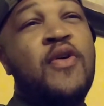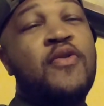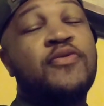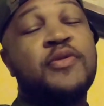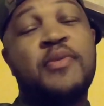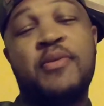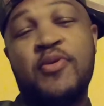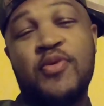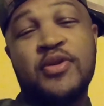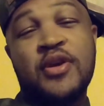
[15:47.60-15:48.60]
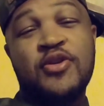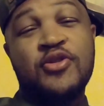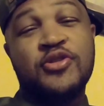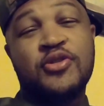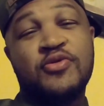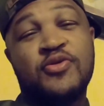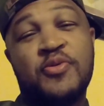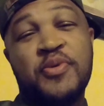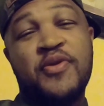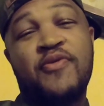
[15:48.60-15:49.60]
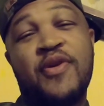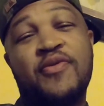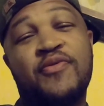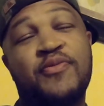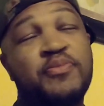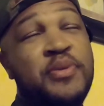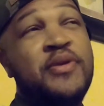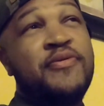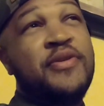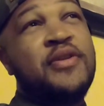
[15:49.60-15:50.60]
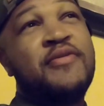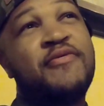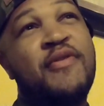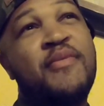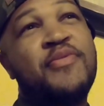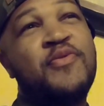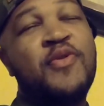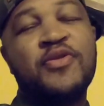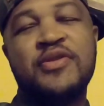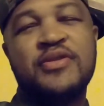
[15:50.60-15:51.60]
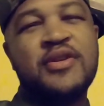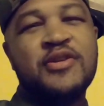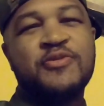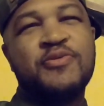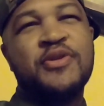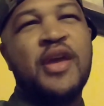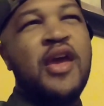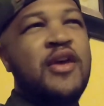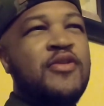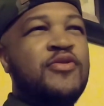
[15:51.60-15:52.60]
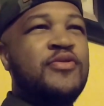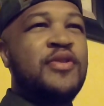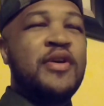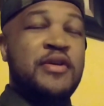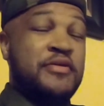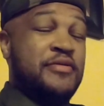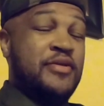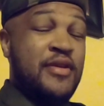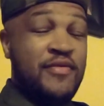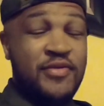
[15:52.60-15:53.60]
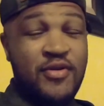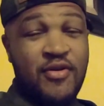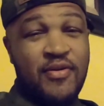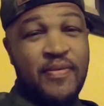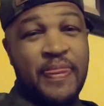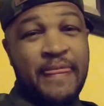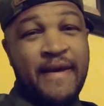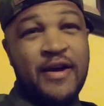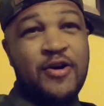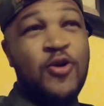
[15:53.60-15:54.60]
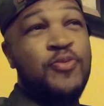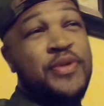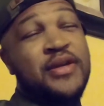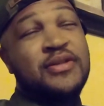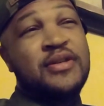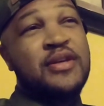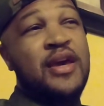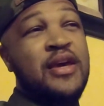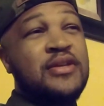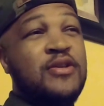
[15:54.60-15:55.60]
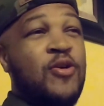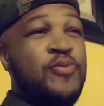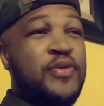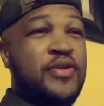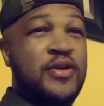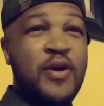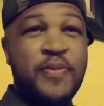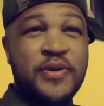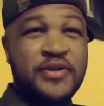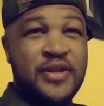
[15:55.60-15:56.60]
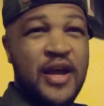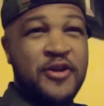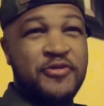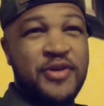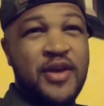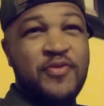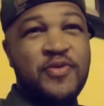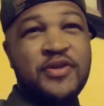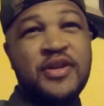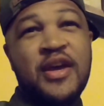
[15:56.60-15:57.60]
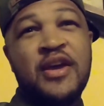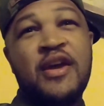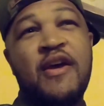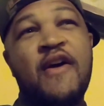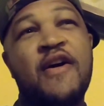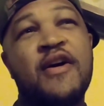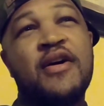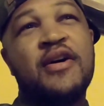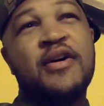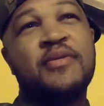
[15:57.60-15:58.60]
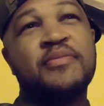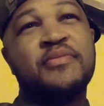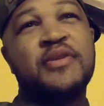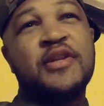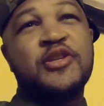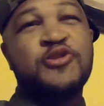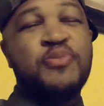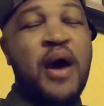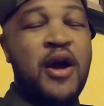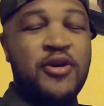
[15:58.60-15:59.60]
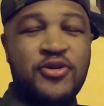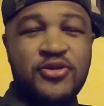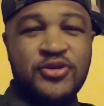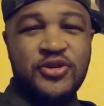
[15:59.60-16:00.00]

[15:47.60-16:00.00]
hopefully maybe one day your children are benefiting from the work that Dennis put in. You never know. I hope that's the case. I hope that the companies that I create one day inspire your